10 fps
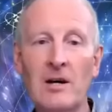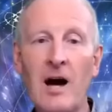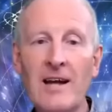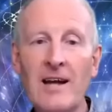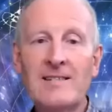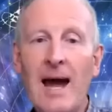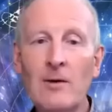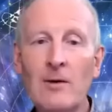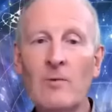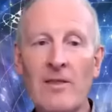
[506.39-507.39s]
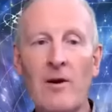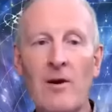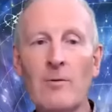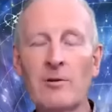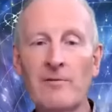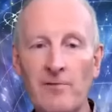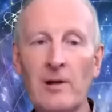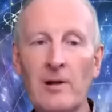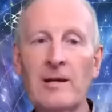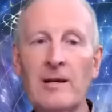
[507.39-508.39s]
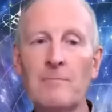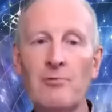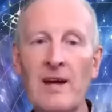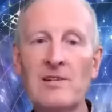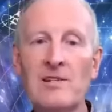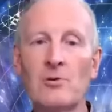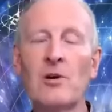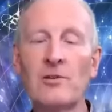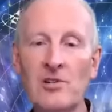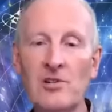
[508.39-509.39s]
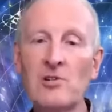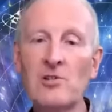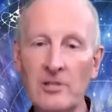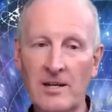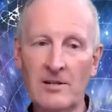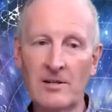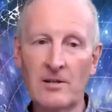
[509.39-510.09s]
I doubt whether I would have fully embraced or understood it.